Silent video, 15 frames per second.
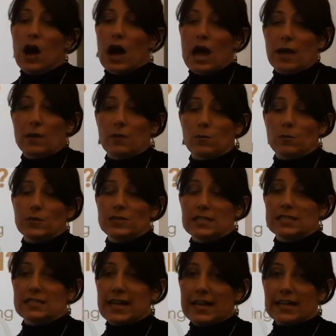I was
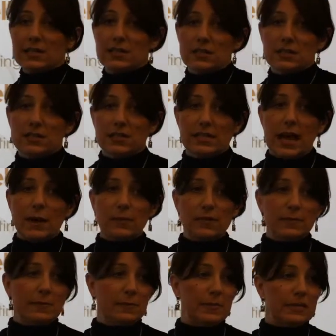excited to sit down
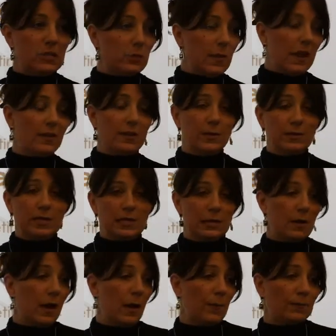with Mr. Matthews in
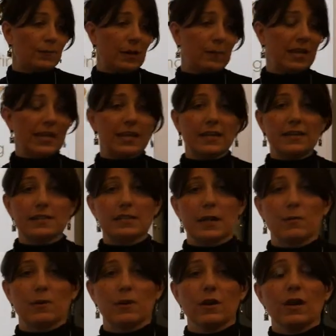the beginning of the
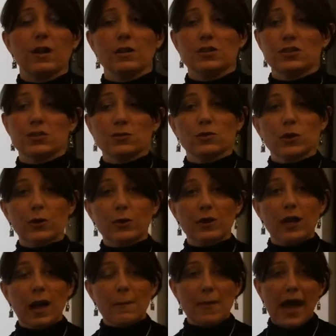summer to
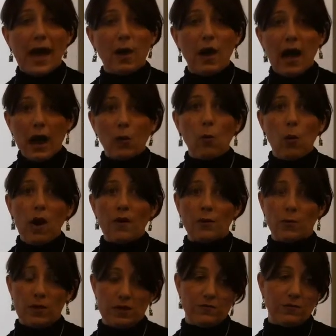learn about all
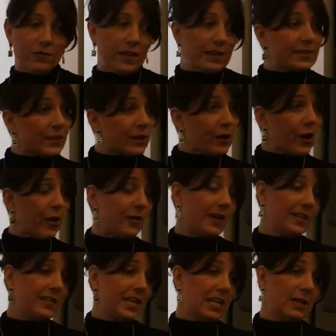the wonderful things that are
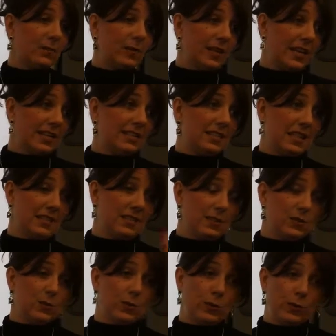already taking place in
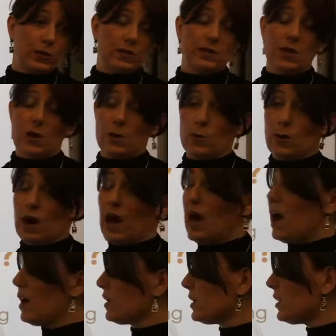the school. So
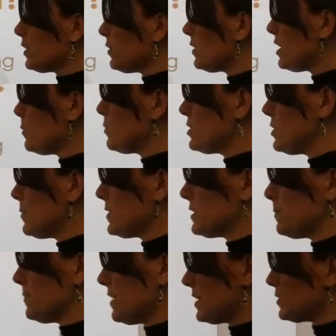clearly we're doing
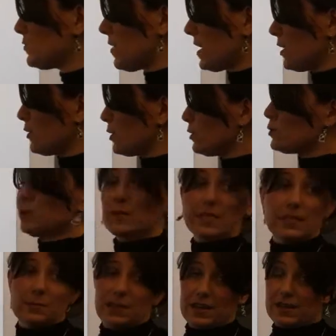some things right, or you're
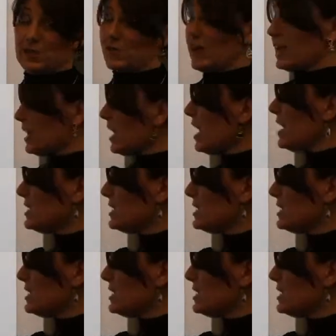doing some things right.